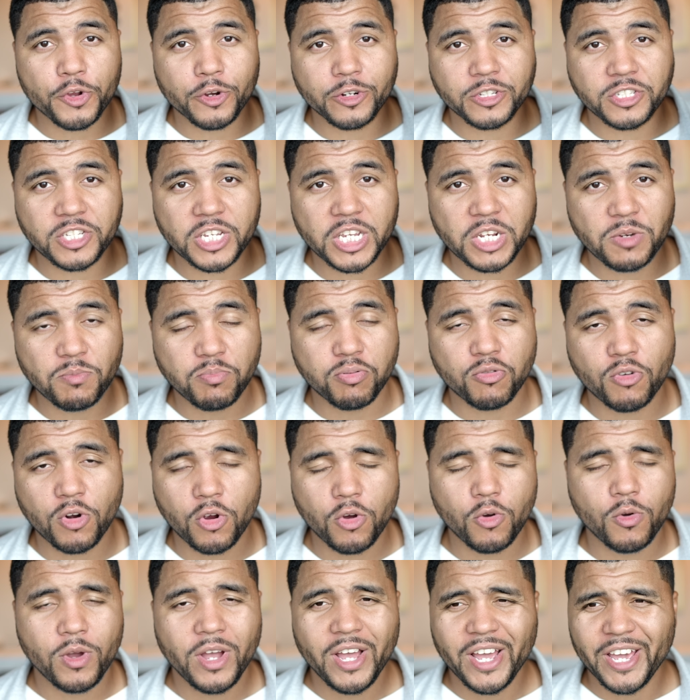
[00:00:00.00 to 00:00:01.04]
13
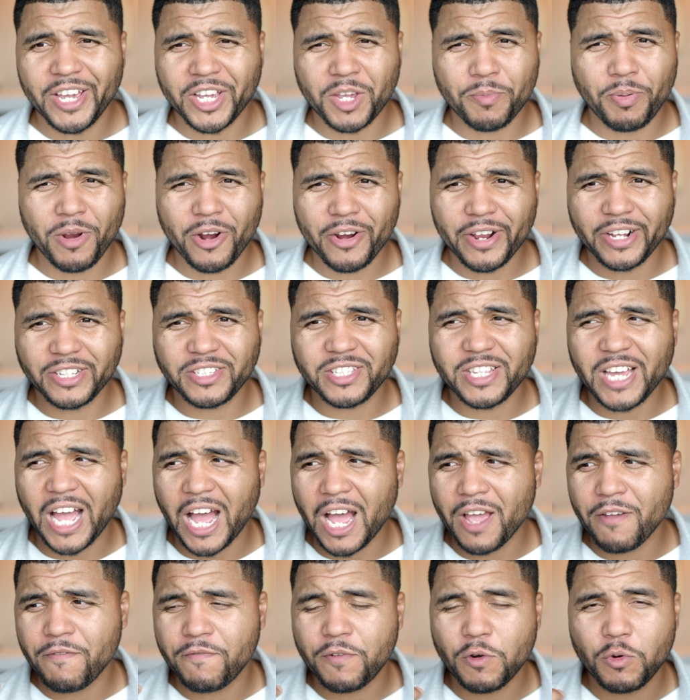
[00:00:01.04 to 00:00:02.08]
Pro and comparing it to the
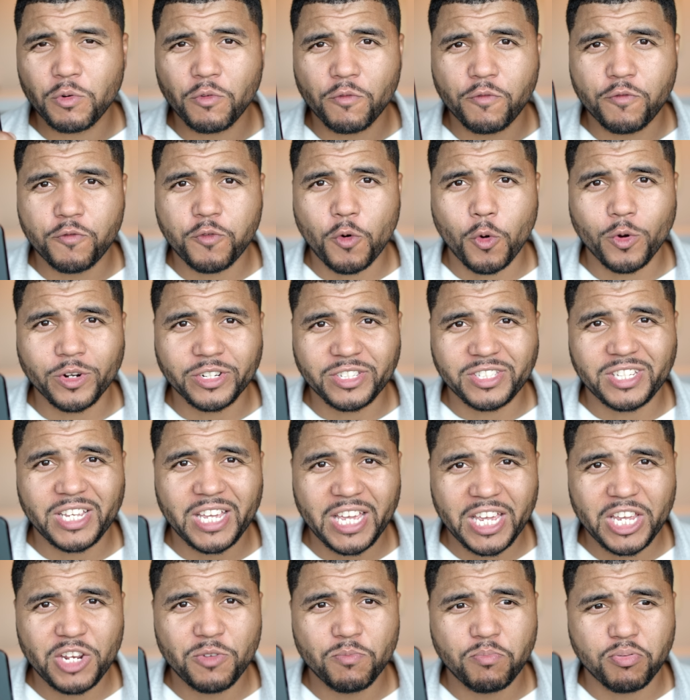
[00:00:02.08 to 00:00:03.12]
iPhone
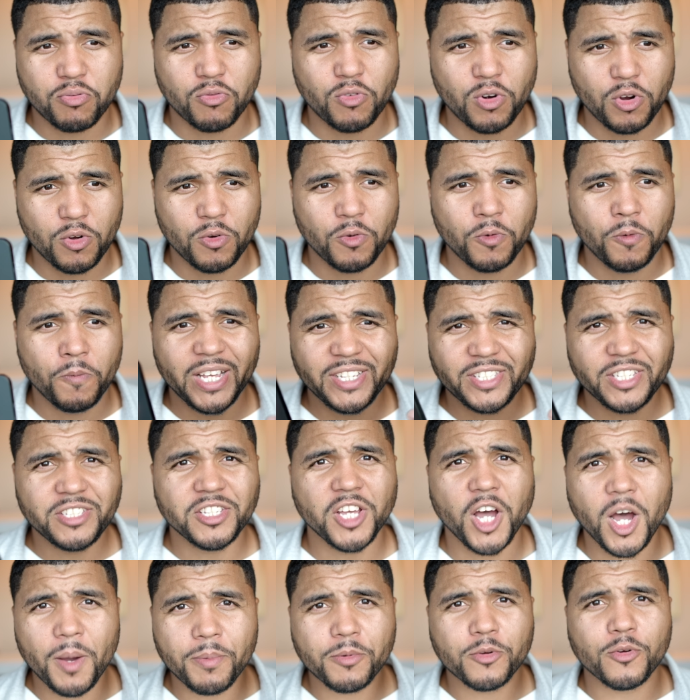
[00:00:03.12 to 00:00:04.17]
14 Pro. Is this
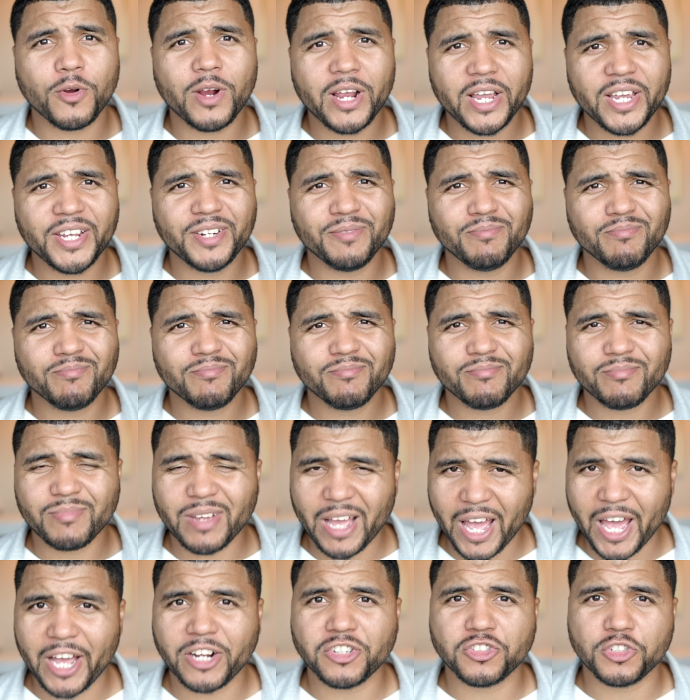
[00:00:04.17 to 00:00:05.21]
upgrade
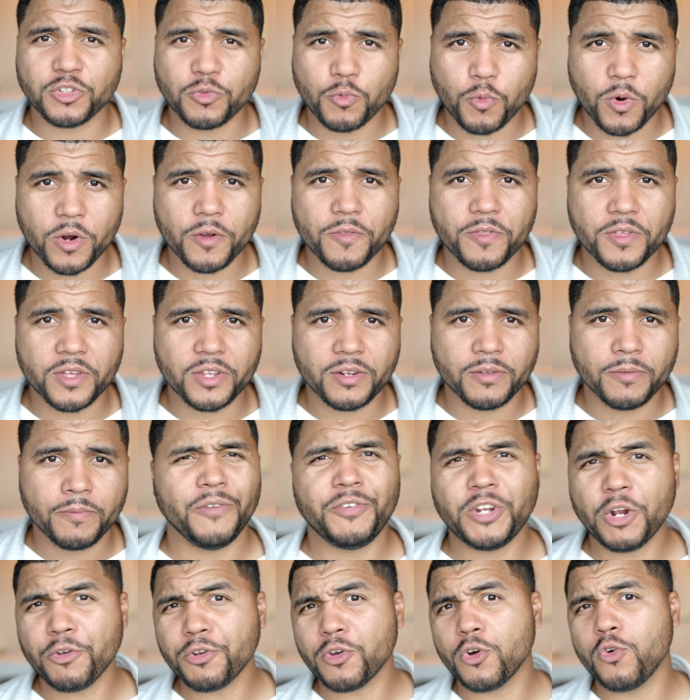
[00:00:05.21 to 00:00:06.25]
actually worth it?
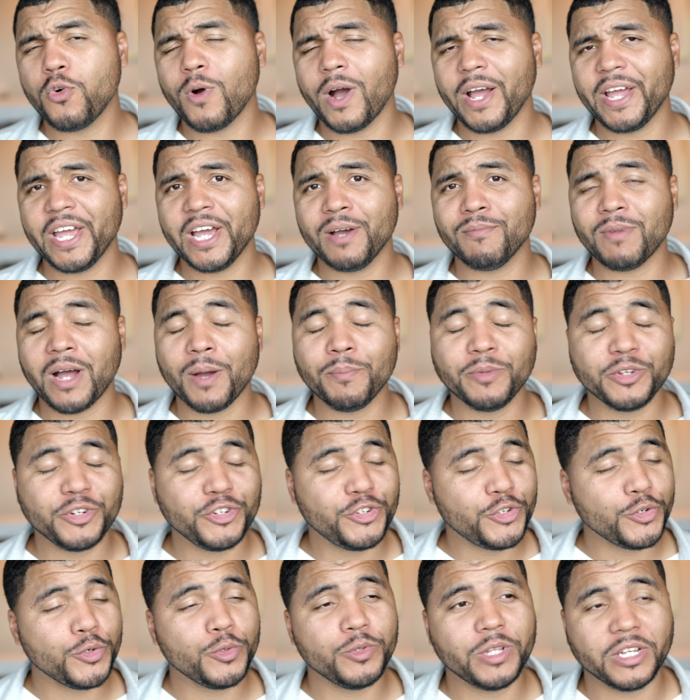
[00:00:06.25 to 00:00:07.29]
If you don't know who I am, I'm a
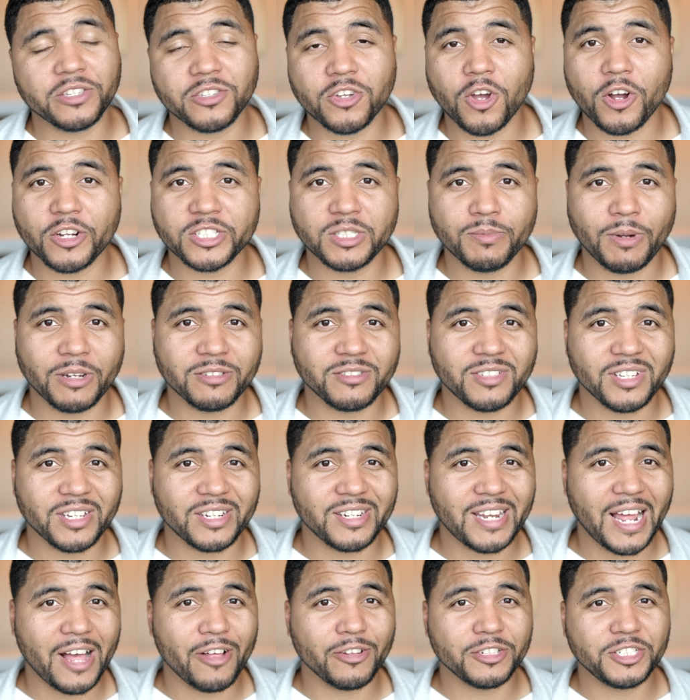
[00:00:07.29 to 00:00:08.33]
dude that talks about
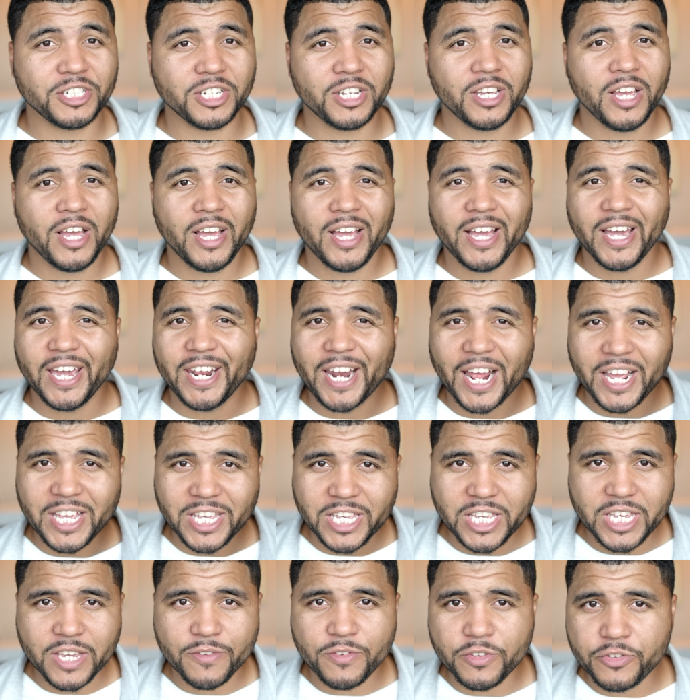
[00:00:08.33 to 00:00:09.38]
technology and I
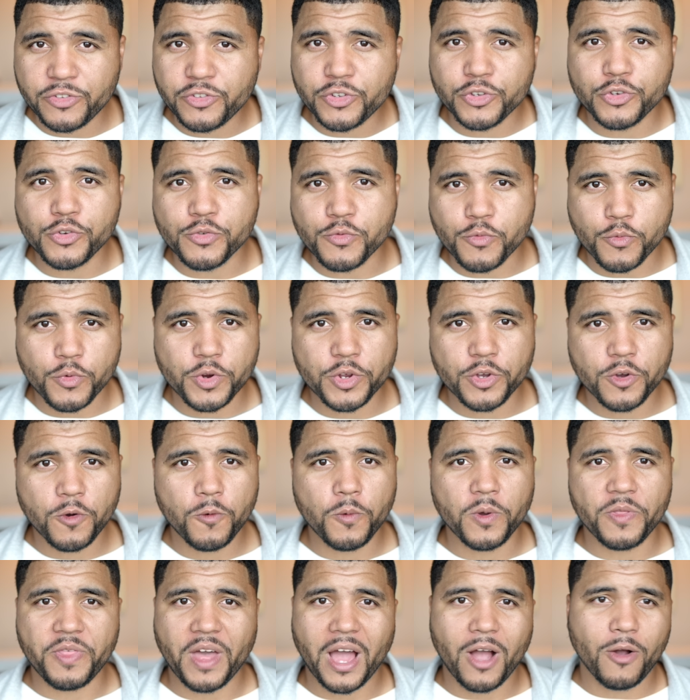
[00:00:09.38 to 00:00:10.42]
give it to you real
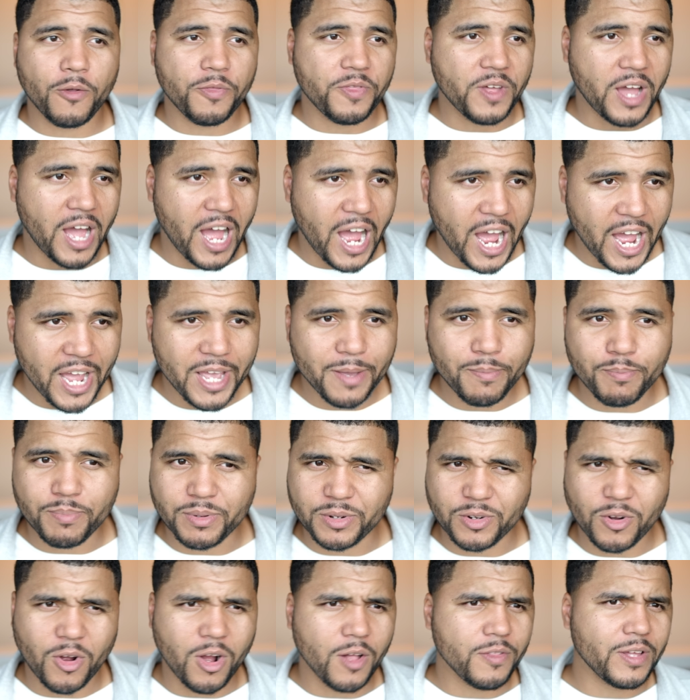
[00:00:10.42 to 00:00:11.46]
without the hype
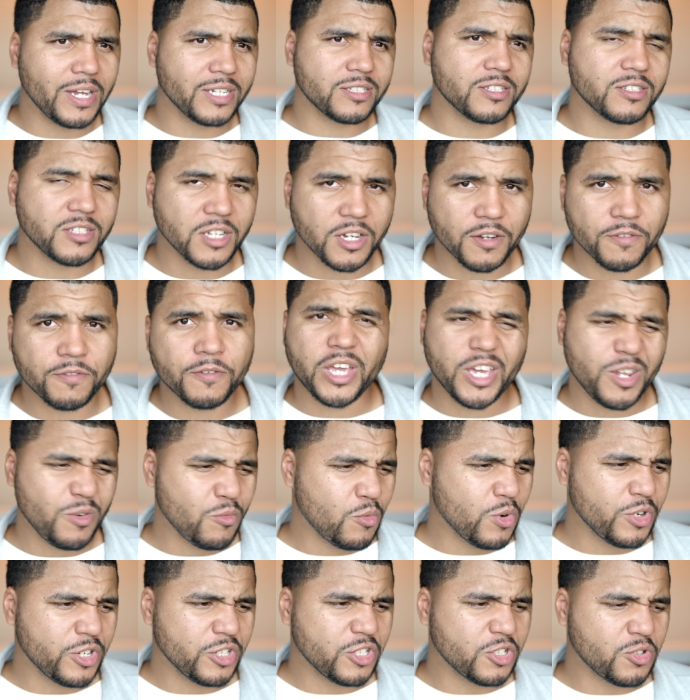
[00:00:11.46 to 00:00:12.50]
and all that stuff.
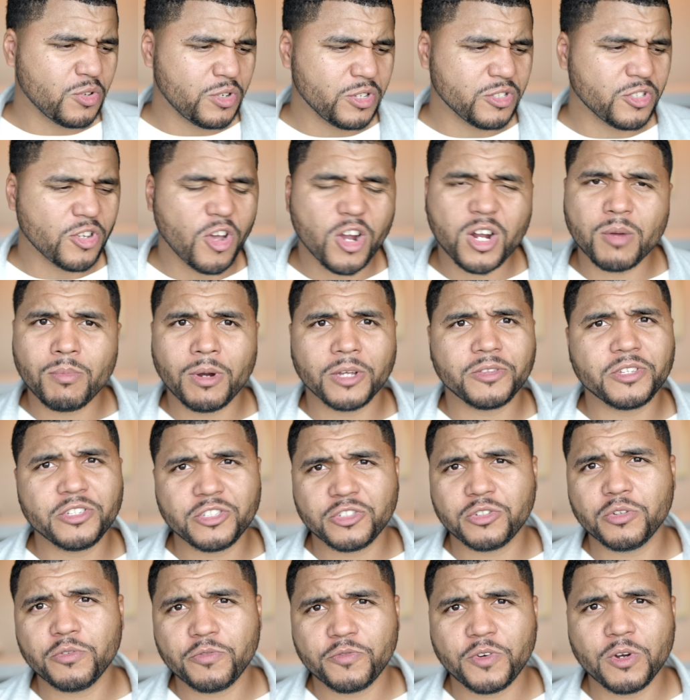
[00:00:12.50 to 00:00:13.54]
And we're just gonna talk about
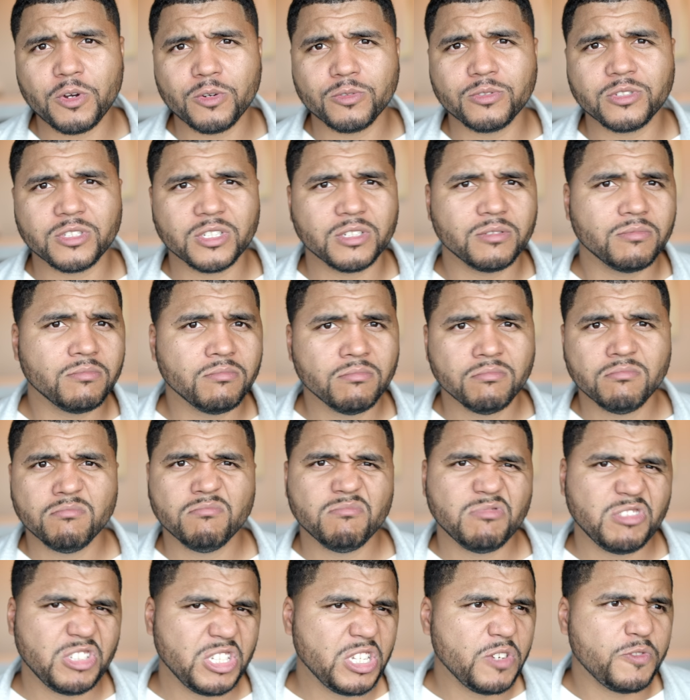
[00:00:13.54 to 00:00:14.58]
these two phones and
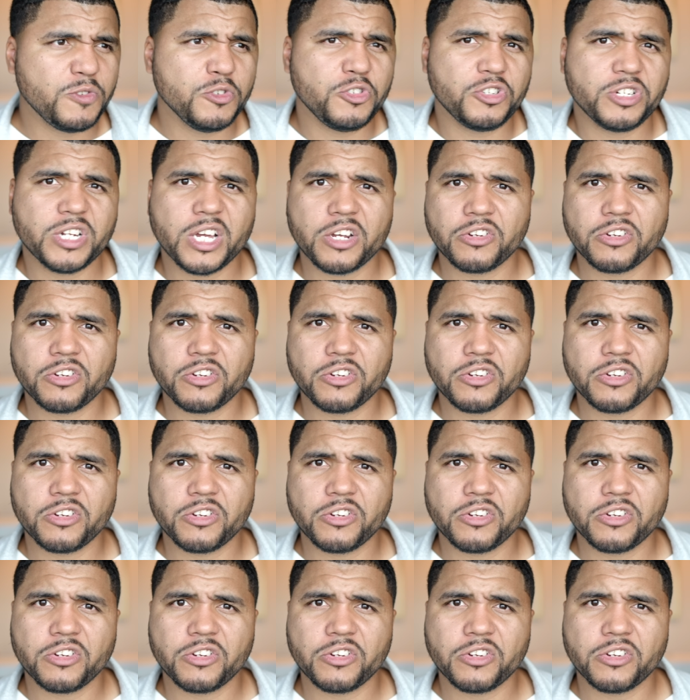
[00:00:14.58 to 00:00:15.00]
see if you should